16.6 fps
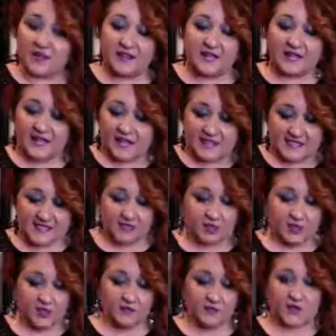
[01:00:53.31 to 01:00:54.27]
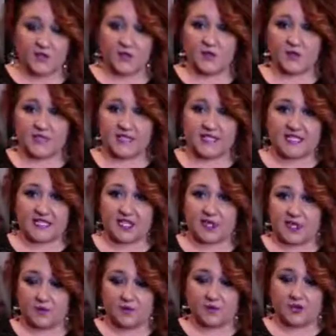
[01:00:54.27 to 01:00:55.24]
They sell universal ones that
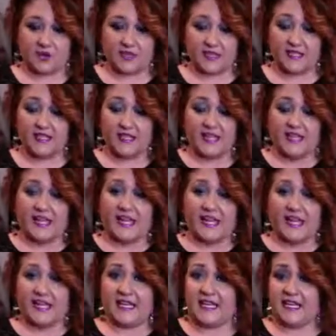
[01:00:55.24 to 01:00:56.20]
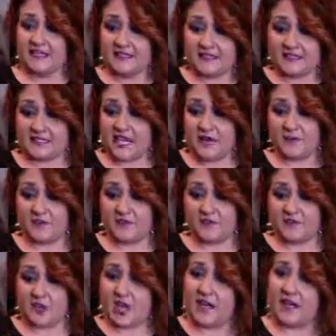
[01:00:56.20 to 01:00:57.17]
you can put on any type of
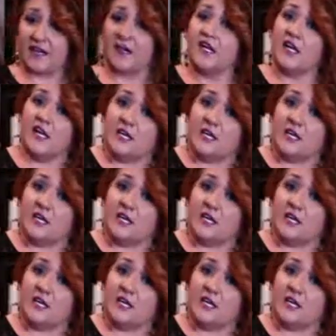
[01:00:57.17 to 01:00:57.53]
dryer.